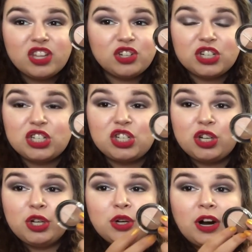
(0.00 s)
They're just
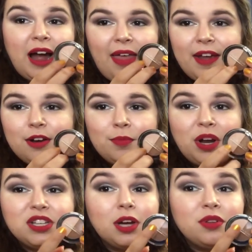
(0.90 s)
two, or highlighter and
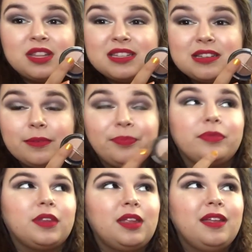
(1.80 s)
bronzer. This is a
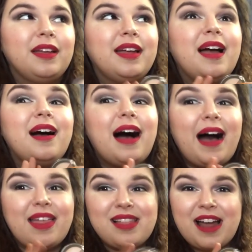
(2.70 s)

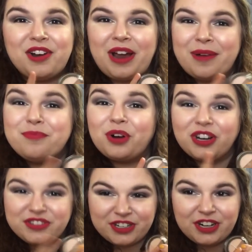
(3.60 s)
highlighter and
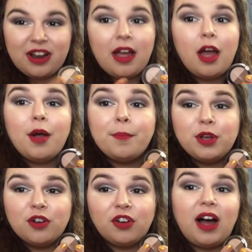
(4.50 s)
bronzer.
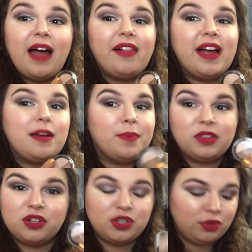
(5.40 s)
Beautiful highlight, but
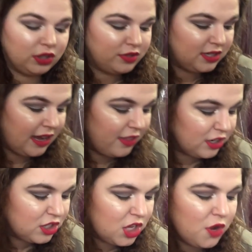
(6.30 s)
they're too close
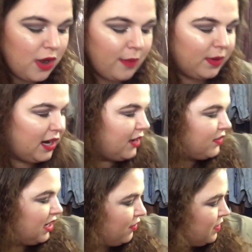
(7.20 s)
together, so I'm going to have
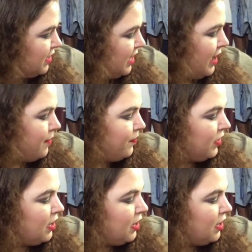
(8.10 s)
to get rid of that.